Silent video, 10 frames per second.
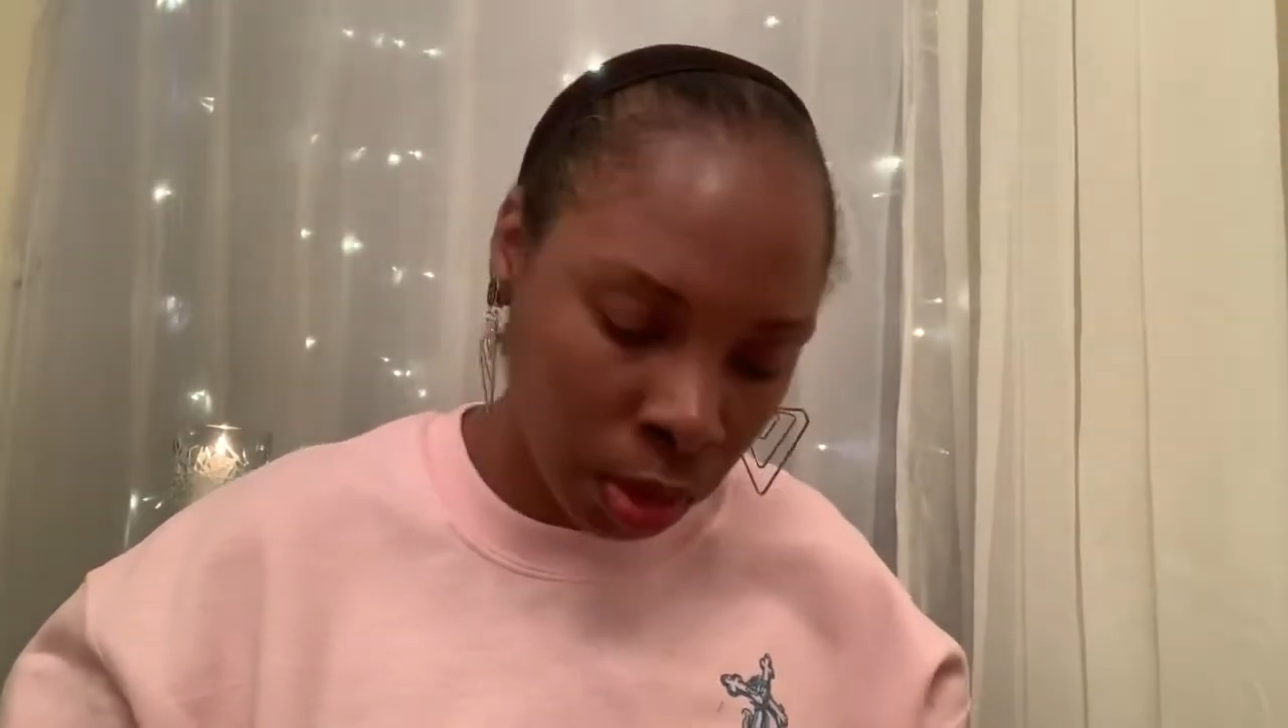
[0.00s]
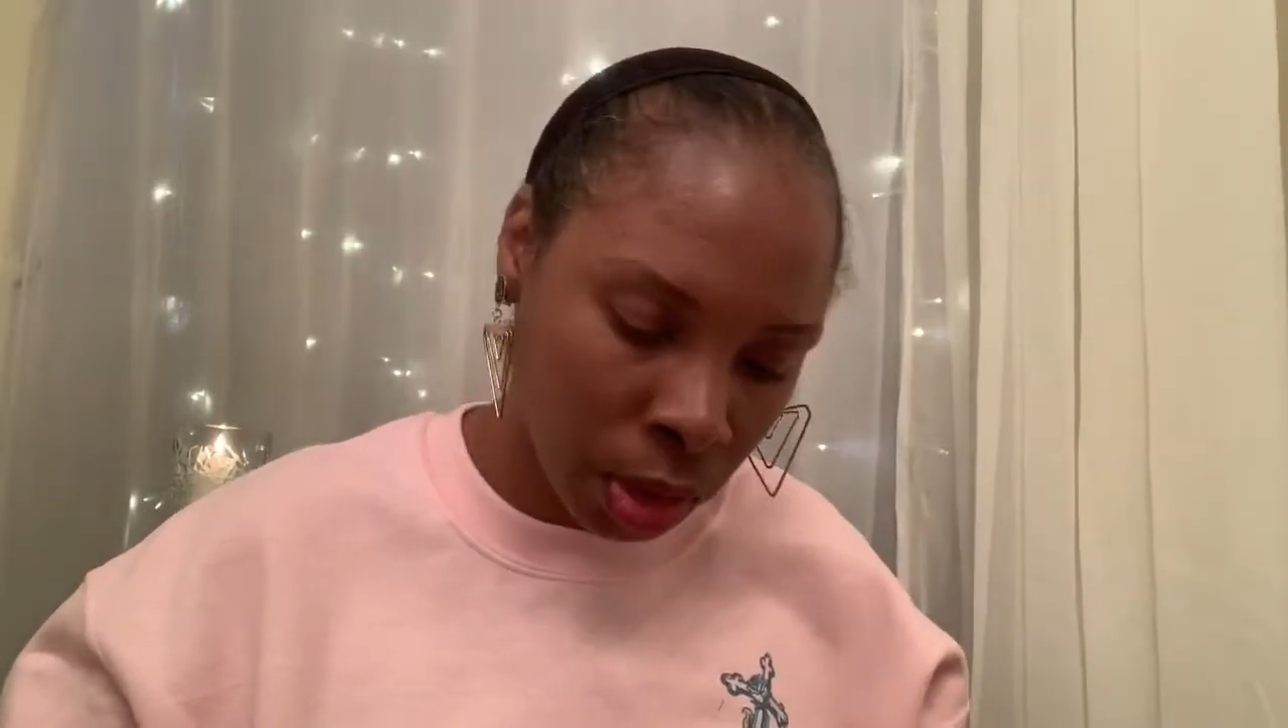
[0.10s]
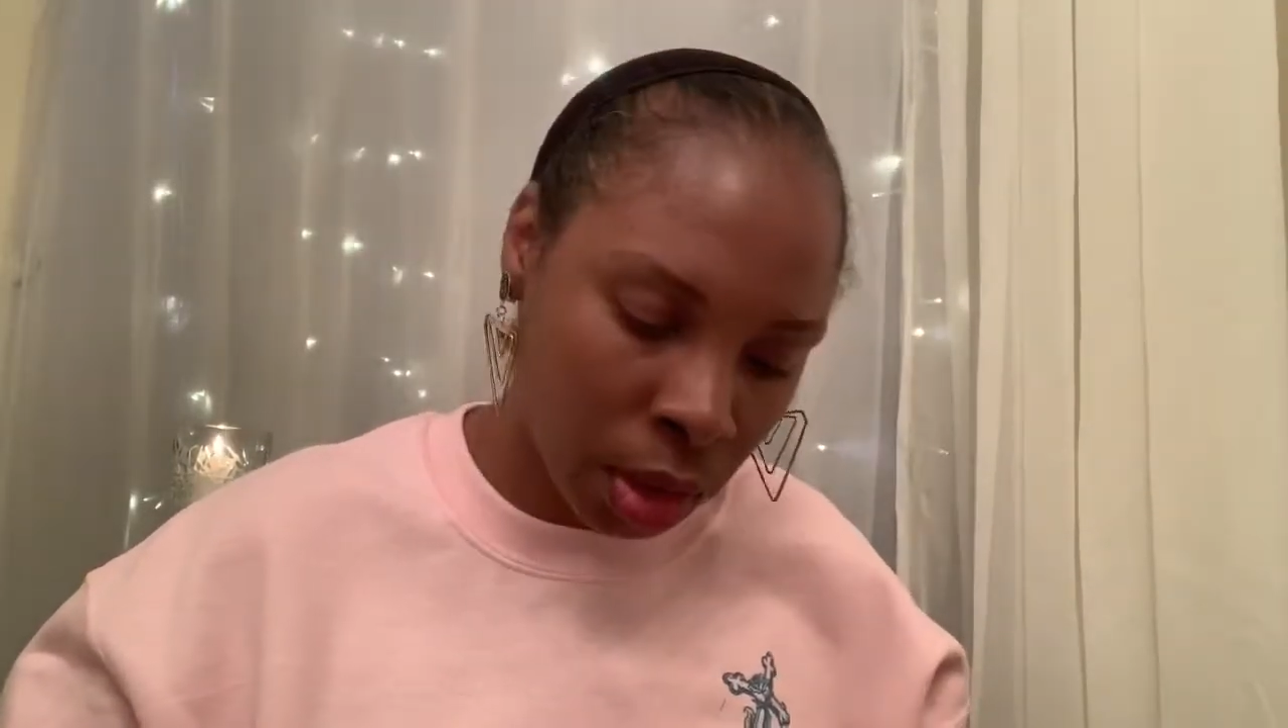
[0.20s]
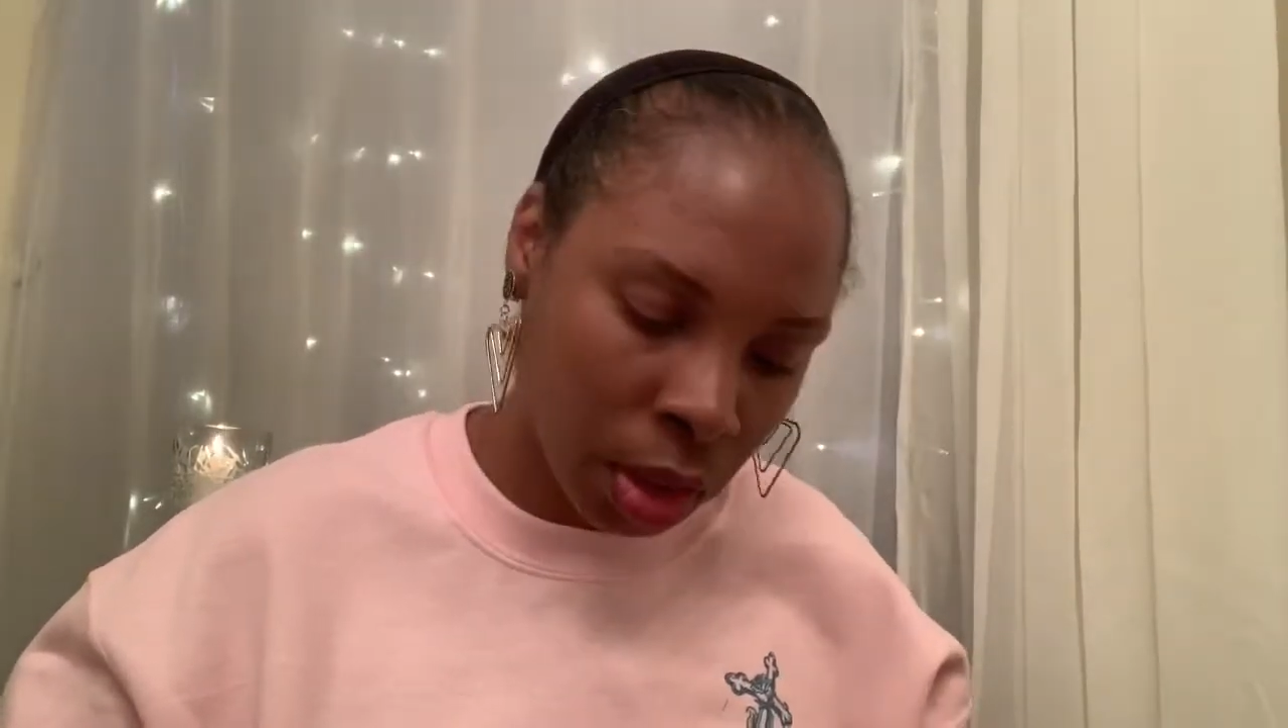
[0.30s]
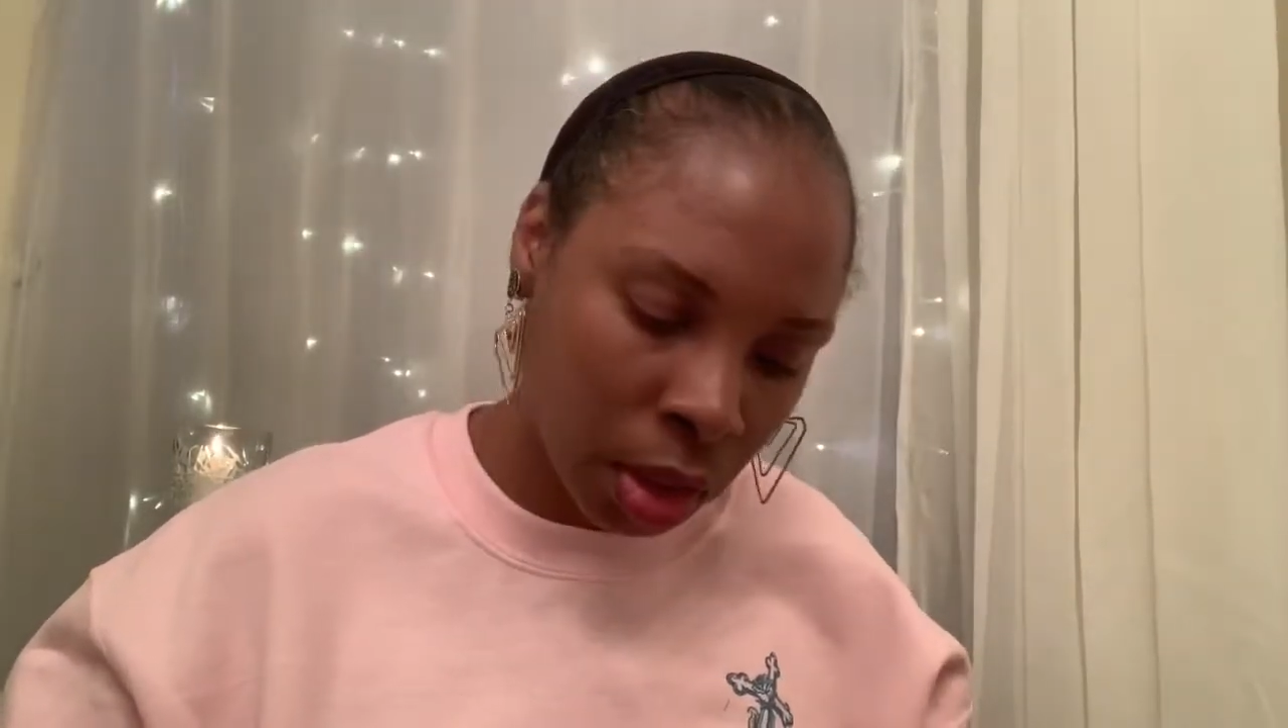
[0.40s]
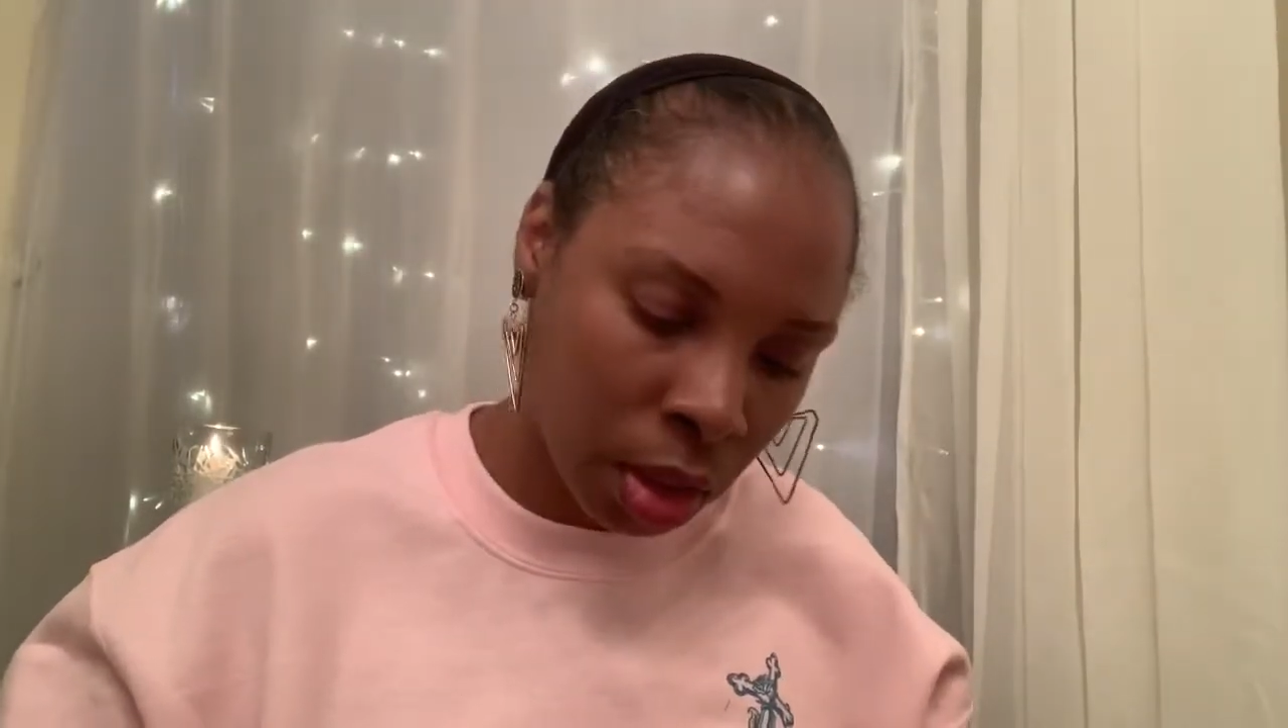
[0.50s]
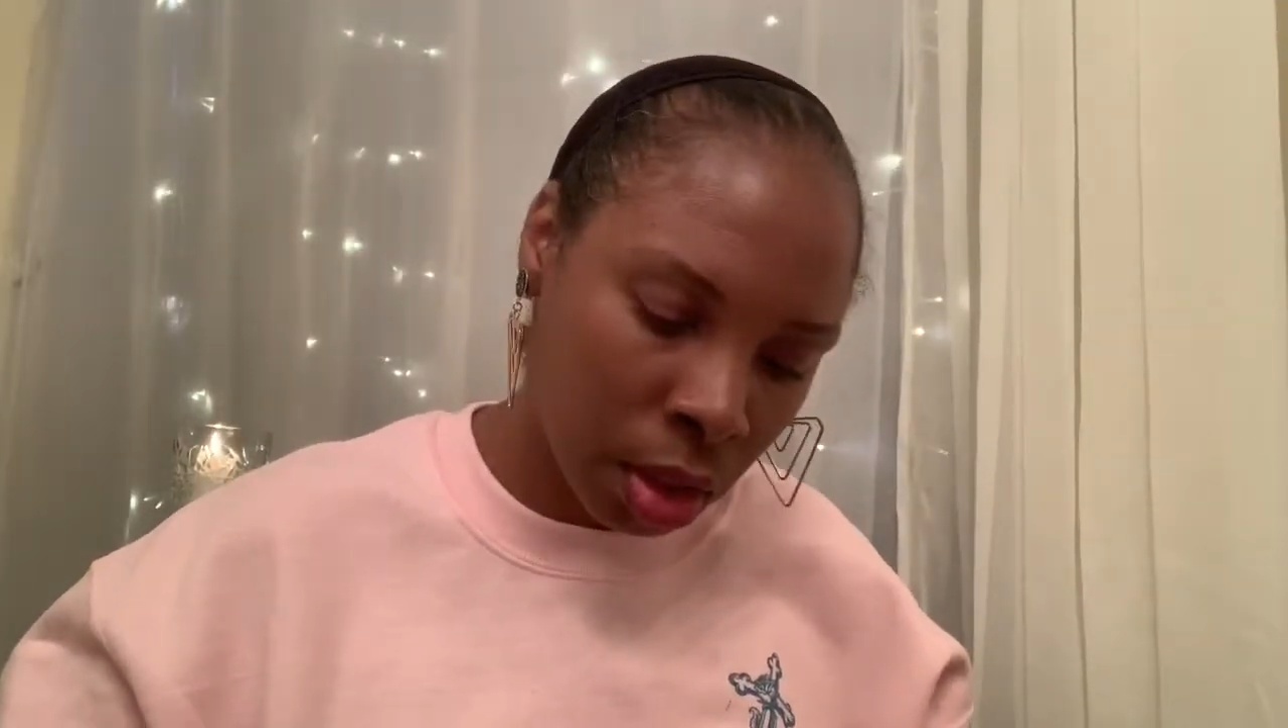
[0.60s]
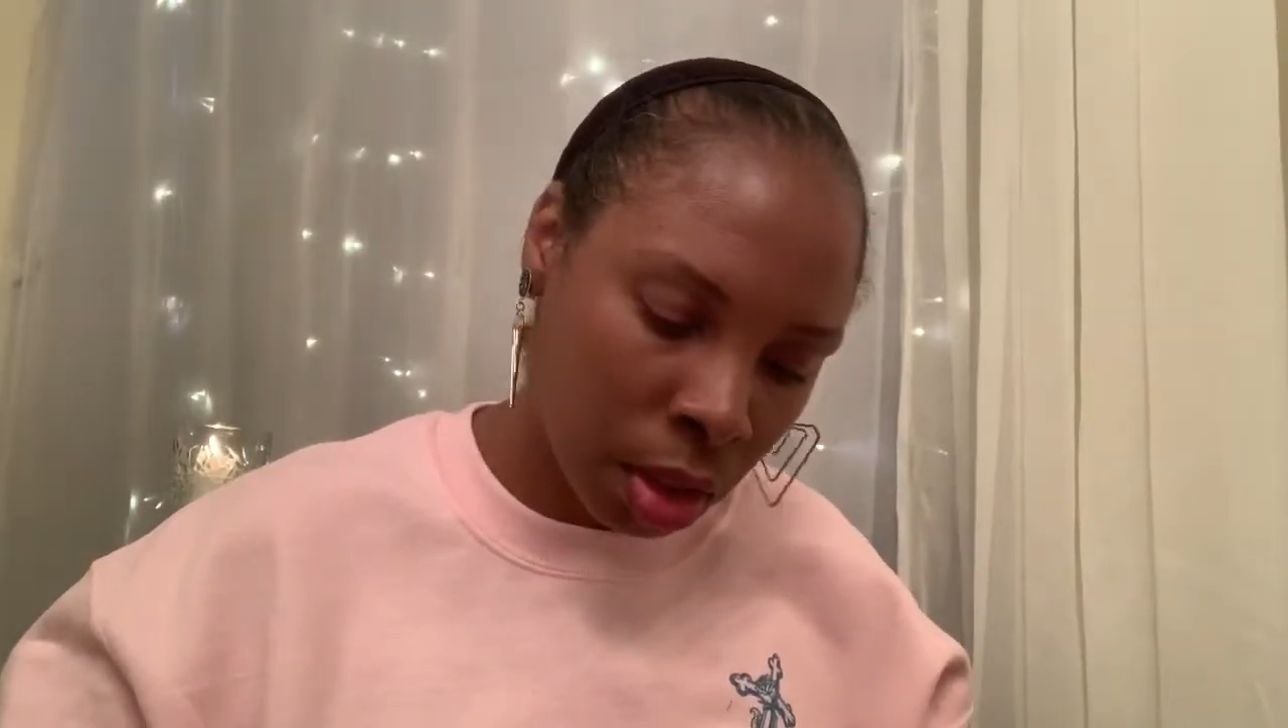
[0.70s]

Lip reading: see